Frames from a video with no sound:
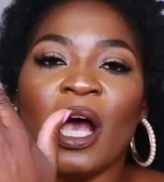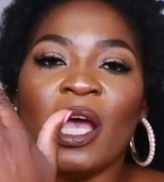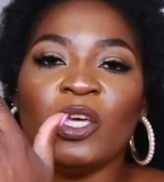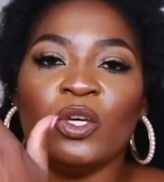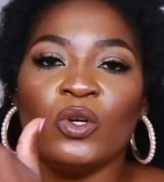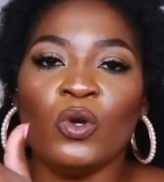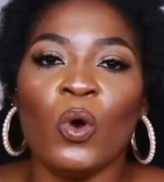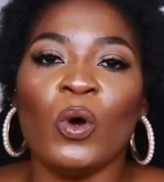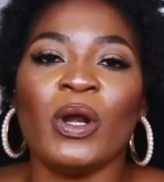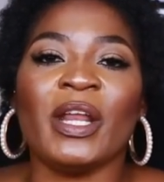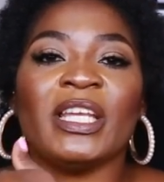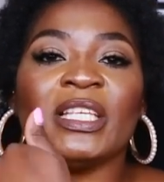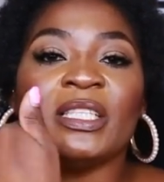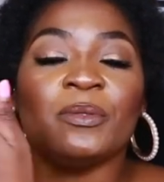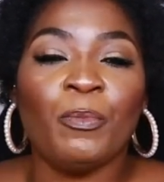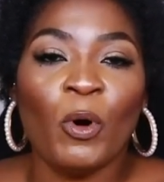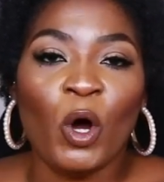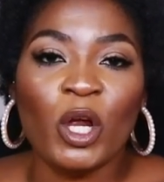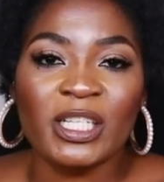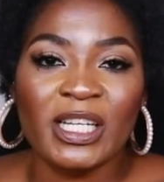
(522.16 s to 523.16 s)
you know,
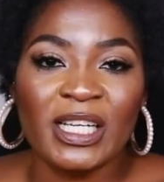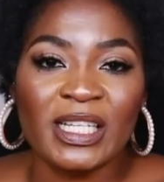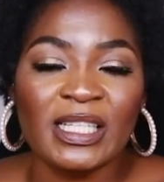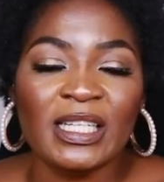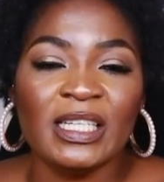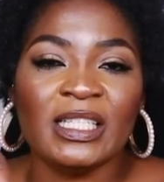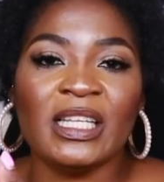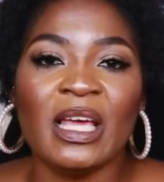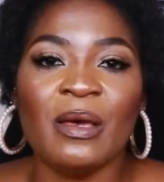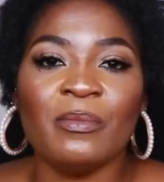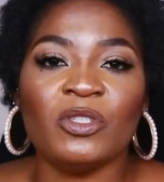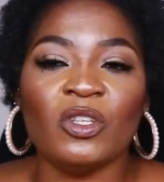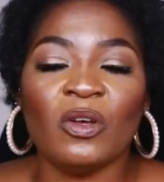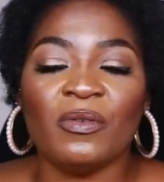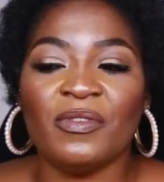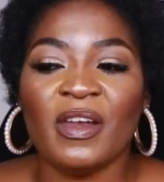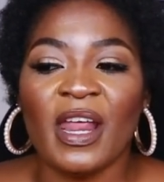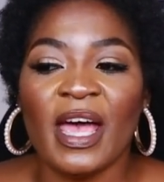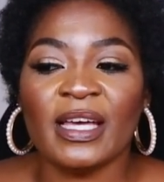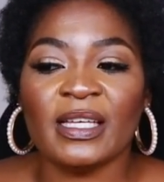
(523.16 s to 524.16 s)
responded in terms
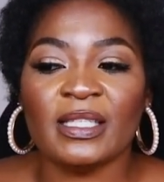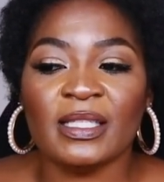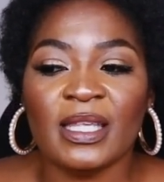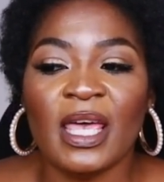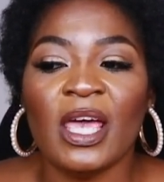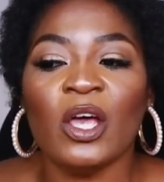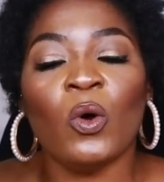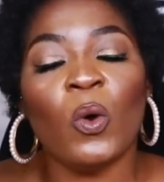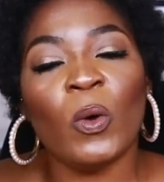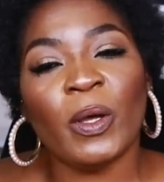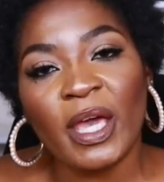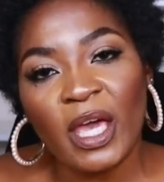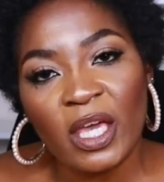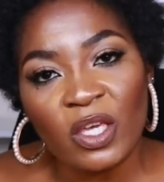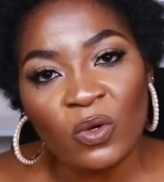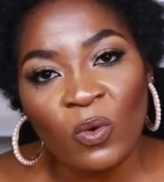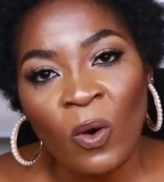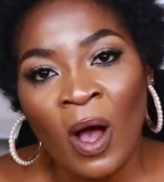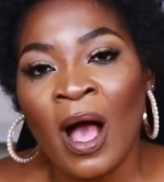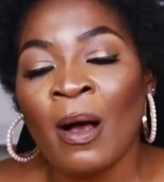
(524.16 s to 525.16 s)
of like saying, okay,
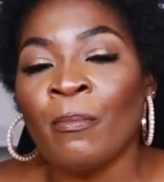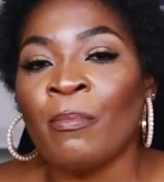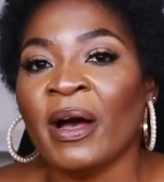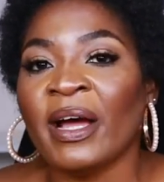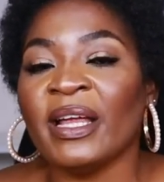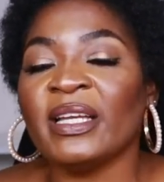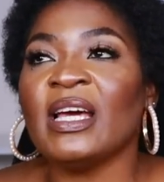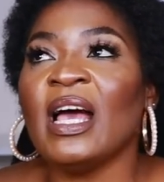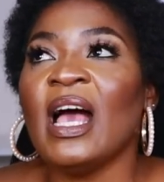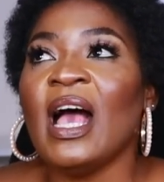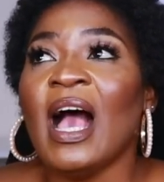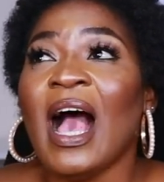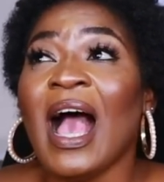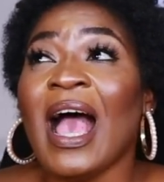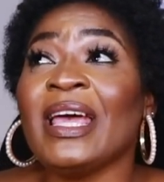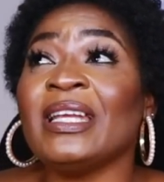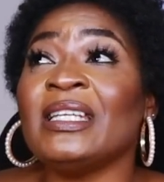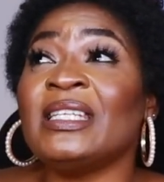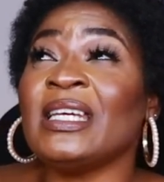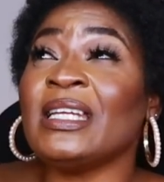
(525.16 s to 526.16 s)
you are, but
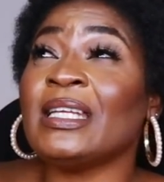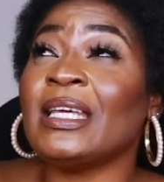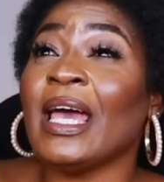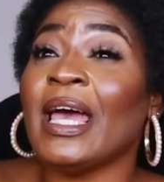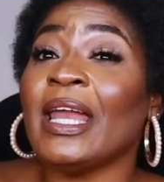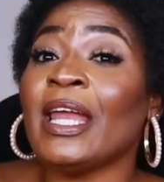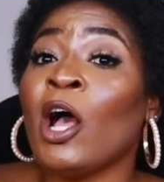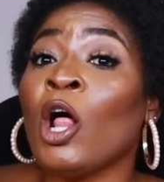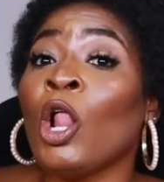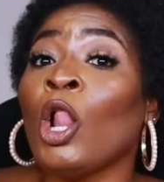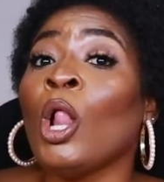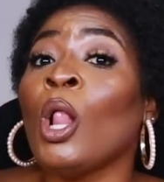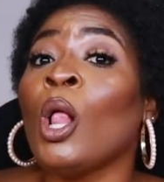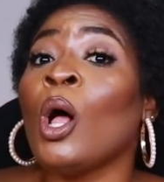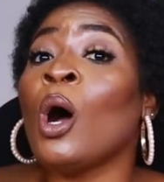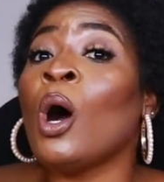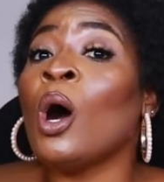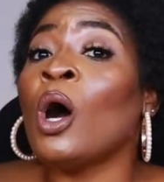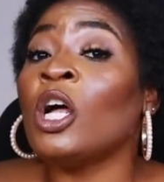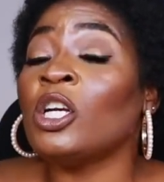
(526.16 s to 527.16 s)
I did get a
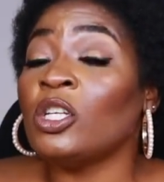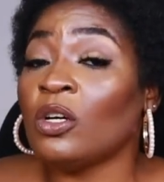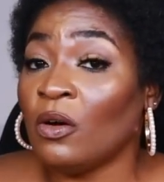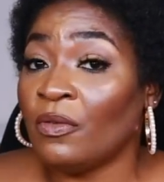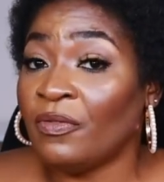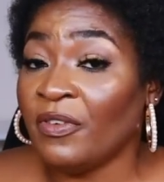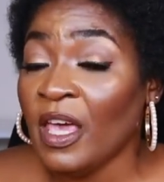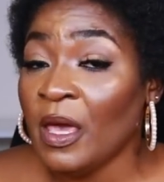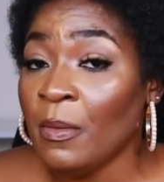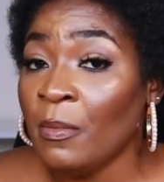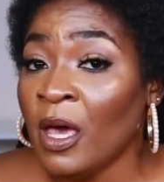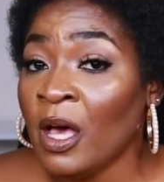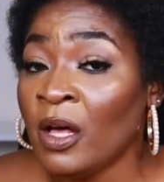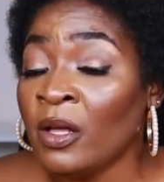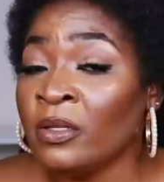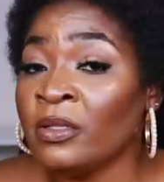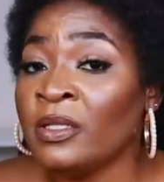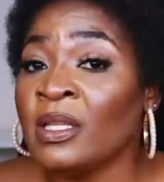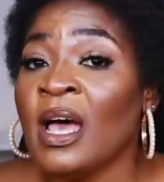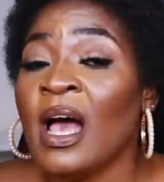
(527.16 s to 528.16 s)
lot of
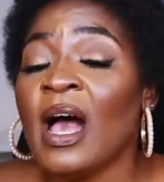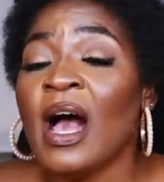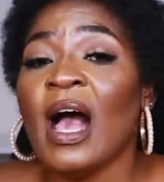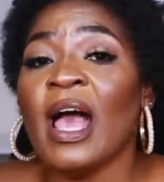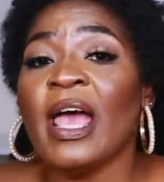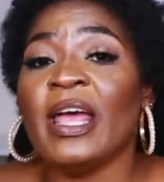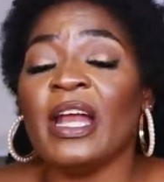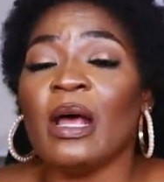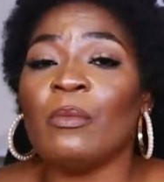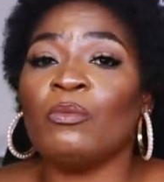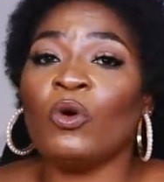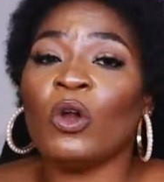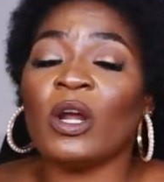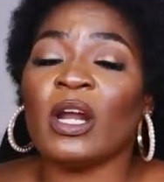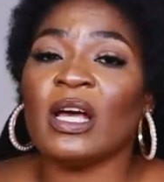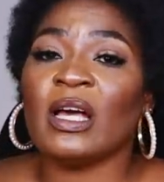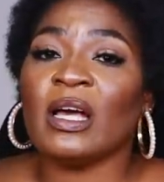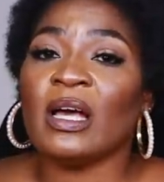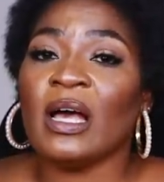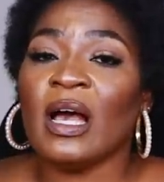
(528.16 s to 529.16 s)
emails, and I'm
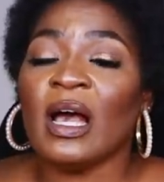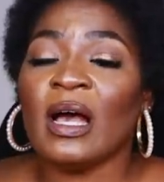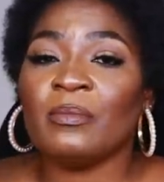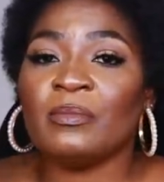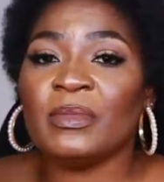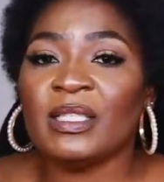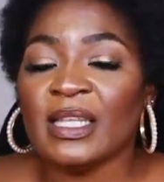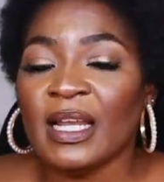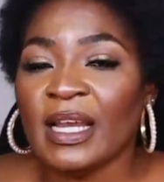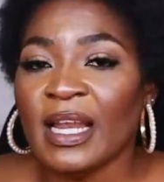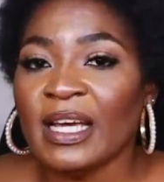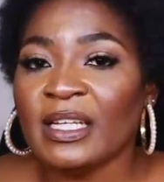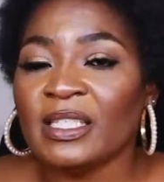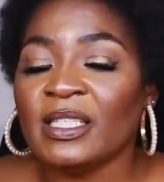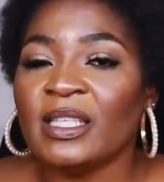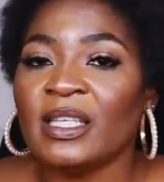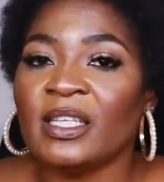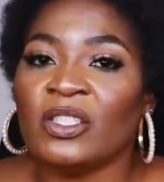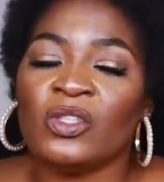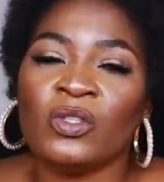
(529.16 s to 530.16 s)
gonna
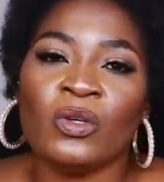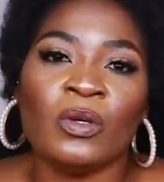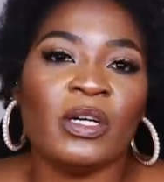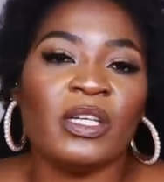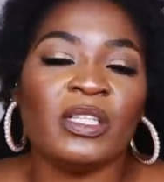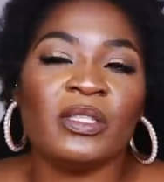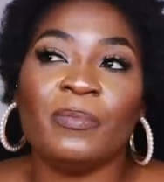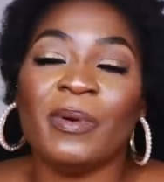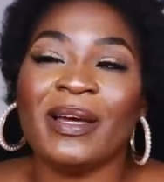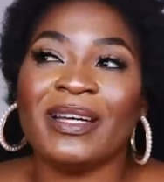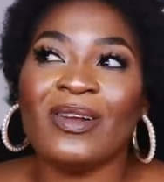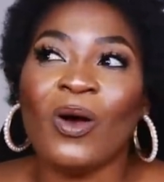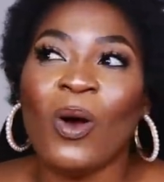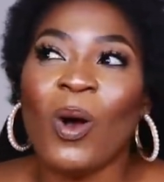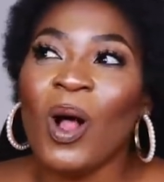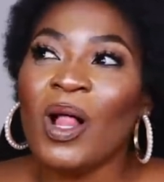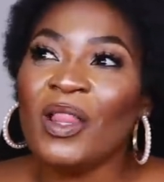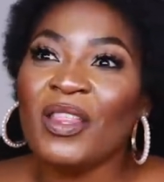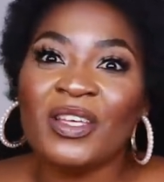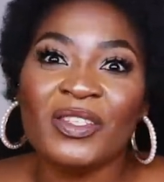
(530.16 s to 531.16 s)
select the stories. But
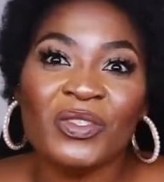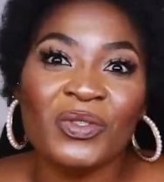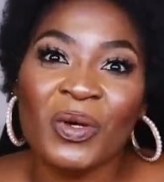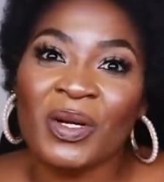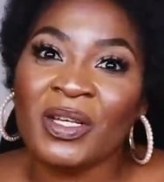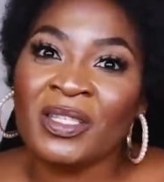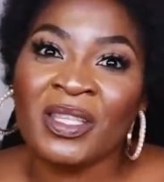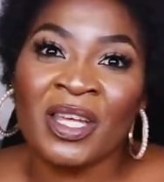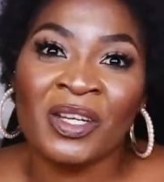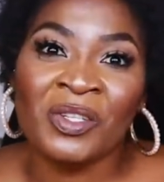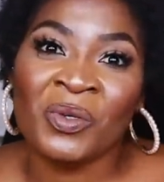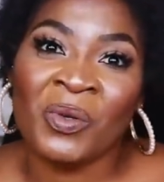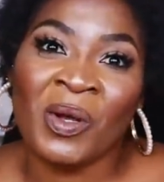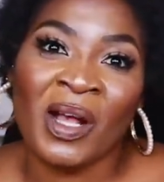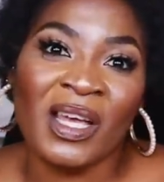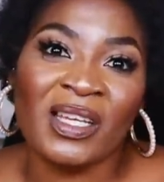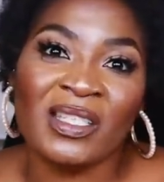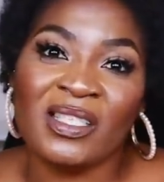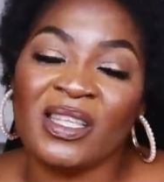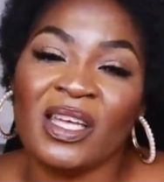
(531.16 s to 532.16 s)
all the stories that you
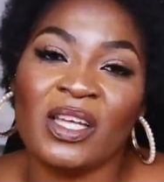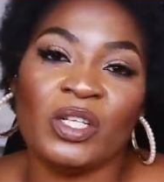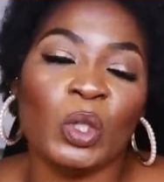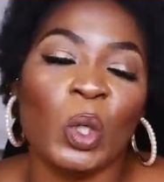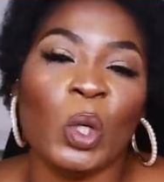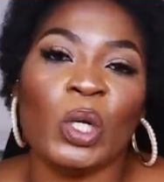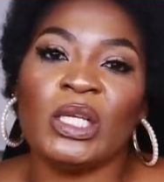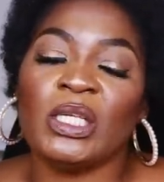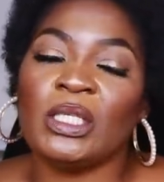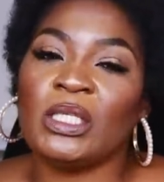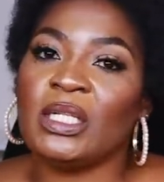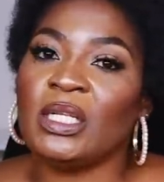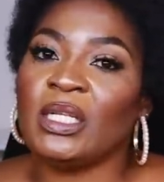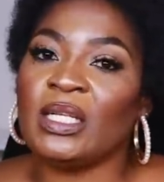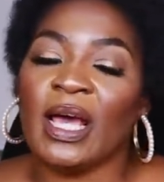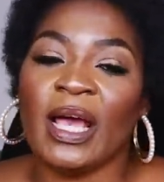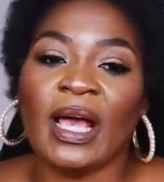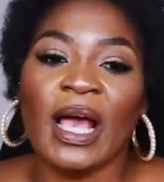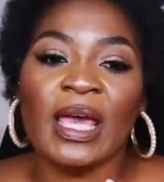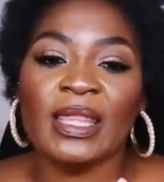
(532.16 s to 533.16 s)
guys sent, honestly,
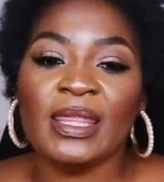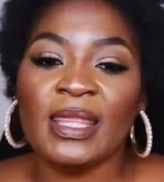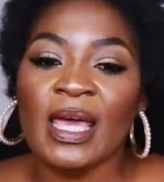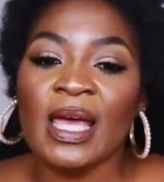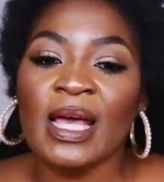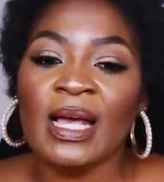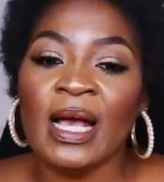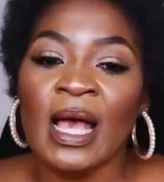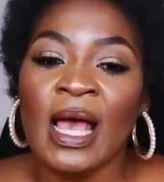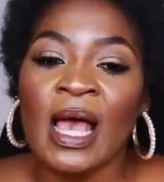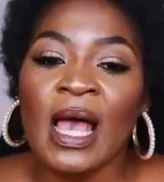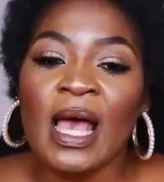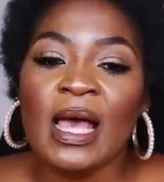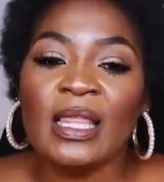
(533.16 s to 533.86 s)
like, I think